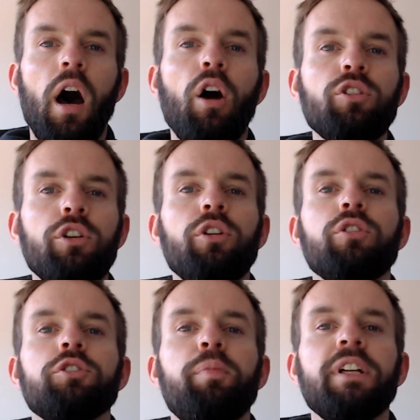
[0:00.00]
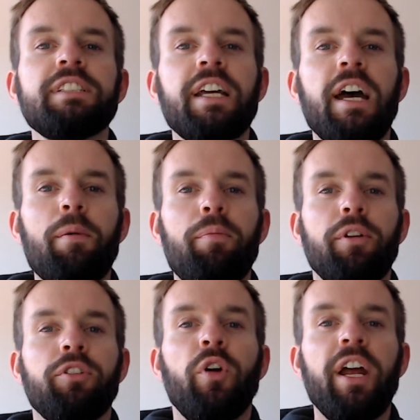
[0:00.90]
How to use
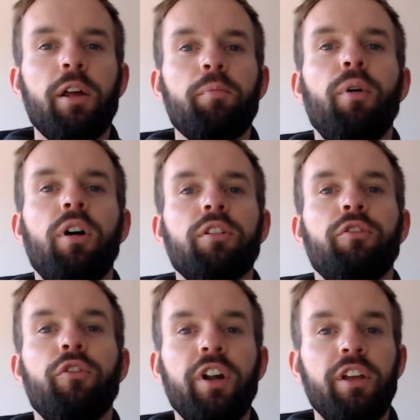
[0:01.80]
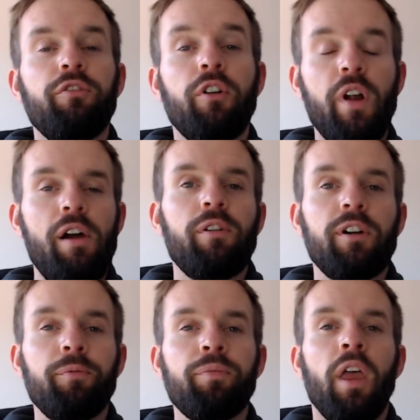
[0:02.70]
Bitsgap trading bot free forever.